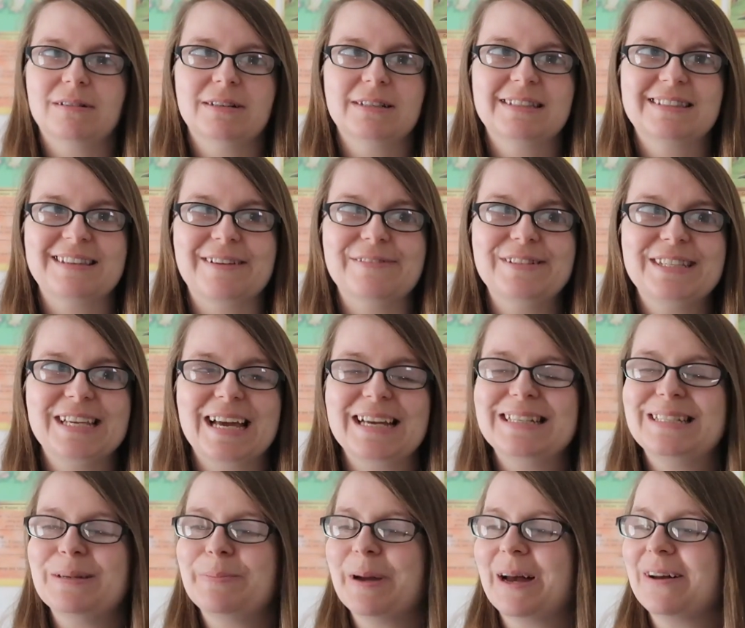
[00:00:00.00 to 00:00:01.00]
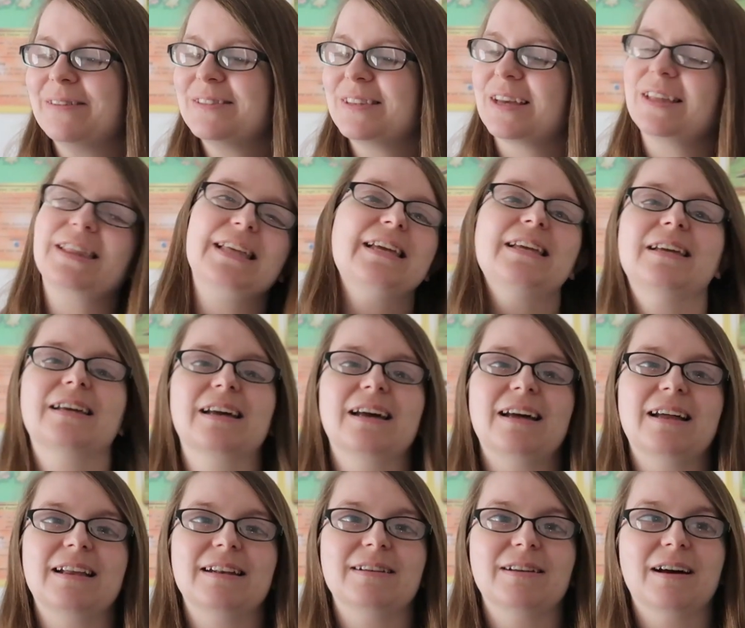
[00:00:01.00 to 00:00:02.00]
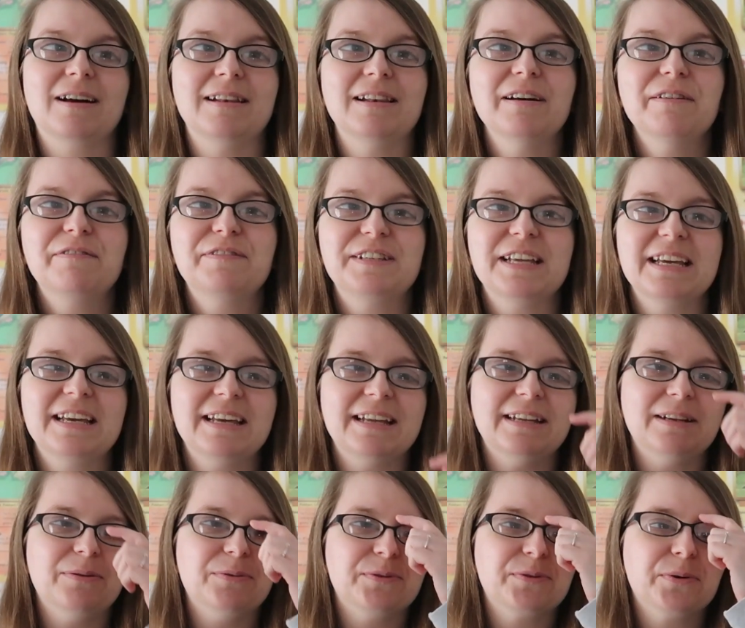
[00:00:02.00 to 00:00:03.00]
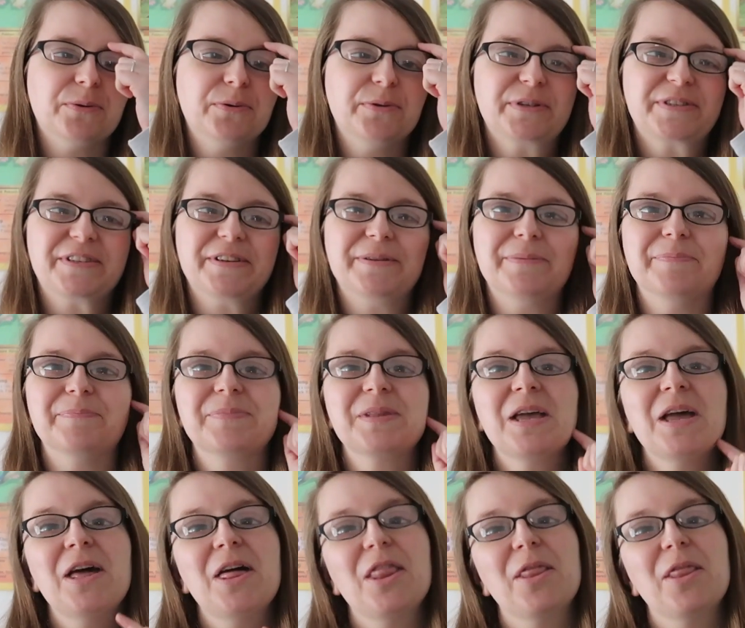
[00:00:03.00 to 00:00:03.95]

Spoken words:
70–80 pounds I think, and I loved it and it was awesome.